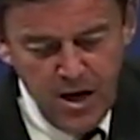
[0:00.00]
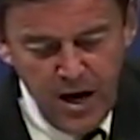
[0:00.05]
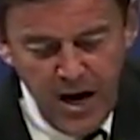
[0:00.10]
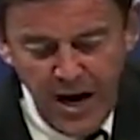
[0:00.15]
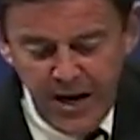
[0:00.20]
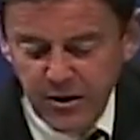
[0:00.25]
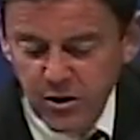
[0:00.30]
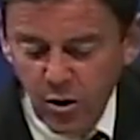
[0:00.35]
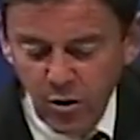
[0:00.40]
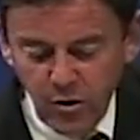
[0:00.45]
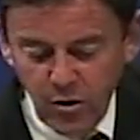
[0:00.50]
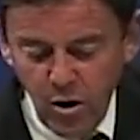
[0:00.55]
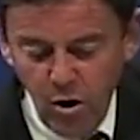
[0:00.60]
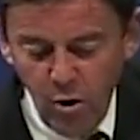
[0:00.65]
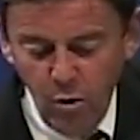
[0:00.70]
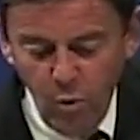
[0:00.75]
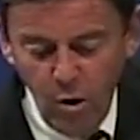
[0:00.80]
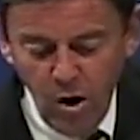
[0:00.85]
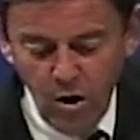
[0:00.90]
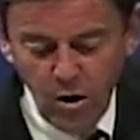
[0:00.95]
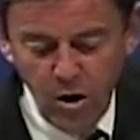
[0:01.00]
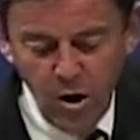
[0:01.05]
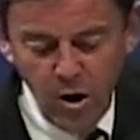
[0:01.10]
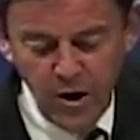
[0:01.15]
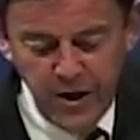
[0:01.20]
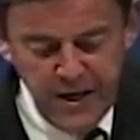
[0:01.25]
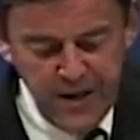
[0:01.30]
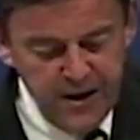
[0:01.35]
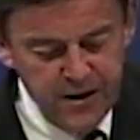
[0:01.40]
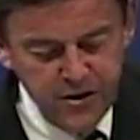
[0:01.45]
I don't know what
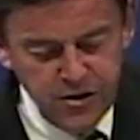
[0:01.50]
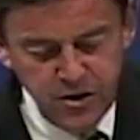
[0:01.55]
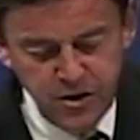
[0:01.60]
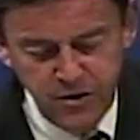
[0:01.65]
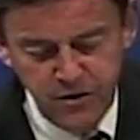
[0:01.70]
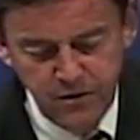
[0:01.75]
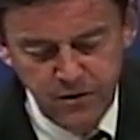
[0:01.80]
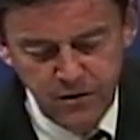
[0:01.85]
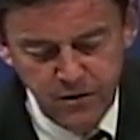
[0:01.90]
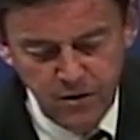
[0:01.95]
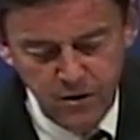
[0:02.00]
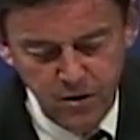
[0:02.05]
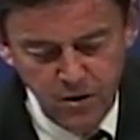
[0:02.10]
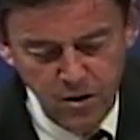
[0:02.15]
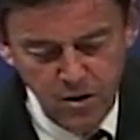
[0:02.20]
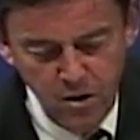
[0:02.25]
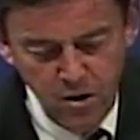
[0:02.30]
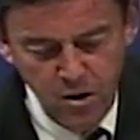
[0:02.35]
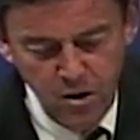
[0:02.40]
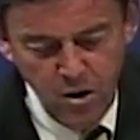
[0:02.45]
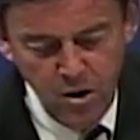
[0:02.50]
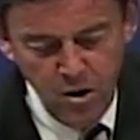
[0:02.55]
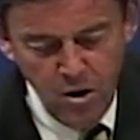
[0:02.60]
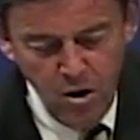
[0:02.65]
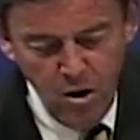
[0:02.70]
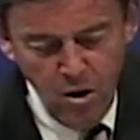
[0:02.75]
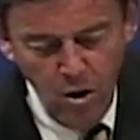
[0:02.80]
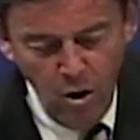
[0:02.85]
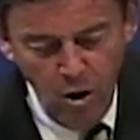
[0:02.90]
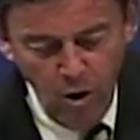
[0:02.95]
God is
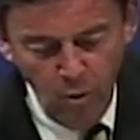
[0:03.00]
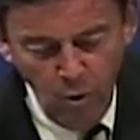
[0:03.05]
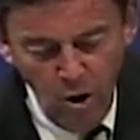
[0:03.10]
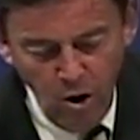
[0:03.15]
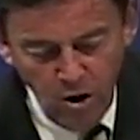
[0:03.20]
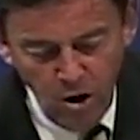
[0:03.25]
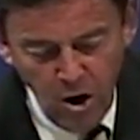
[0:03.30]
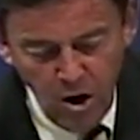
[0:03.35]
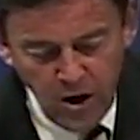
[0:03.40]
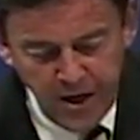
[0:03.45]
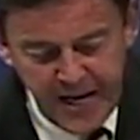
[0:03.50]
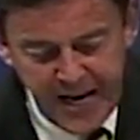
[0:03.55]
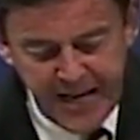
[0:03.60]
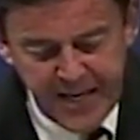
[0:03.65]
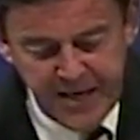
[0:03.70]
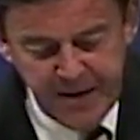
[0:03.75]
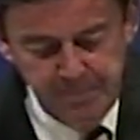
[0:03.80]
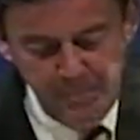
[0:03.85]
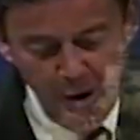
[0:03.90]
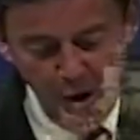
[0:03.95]
or what God had in